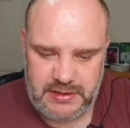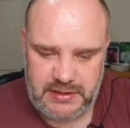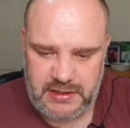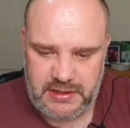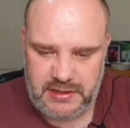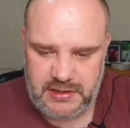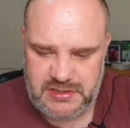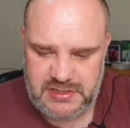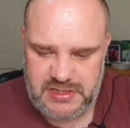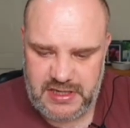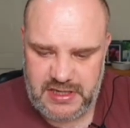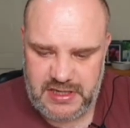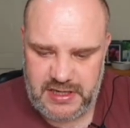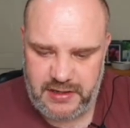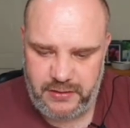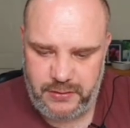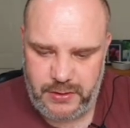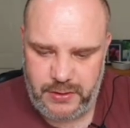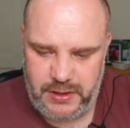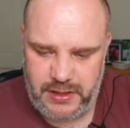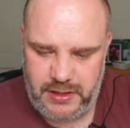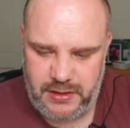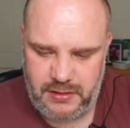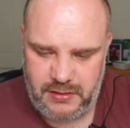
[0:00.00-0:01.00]

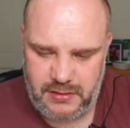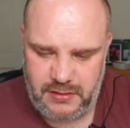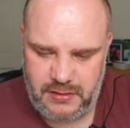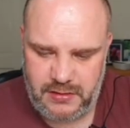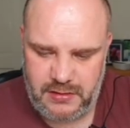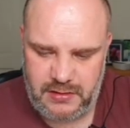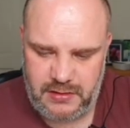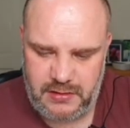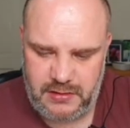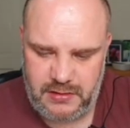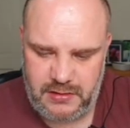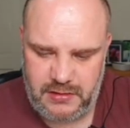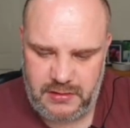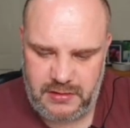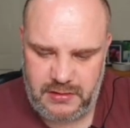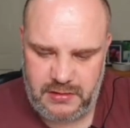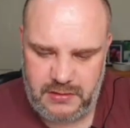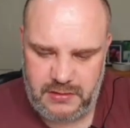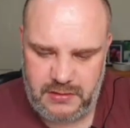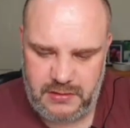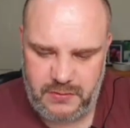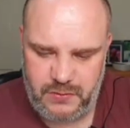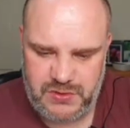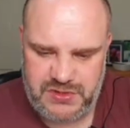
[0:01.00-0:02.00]
So
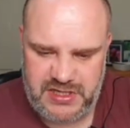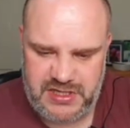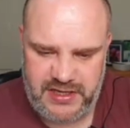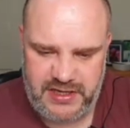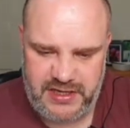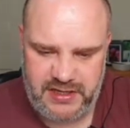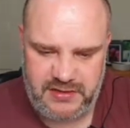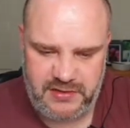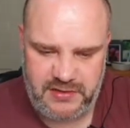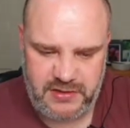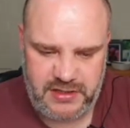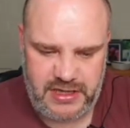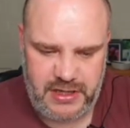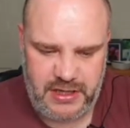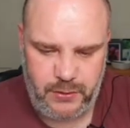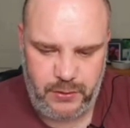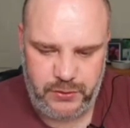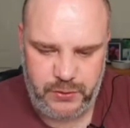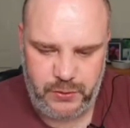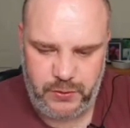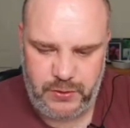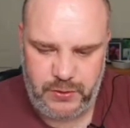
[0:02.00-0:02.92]
we'll set it to go on auto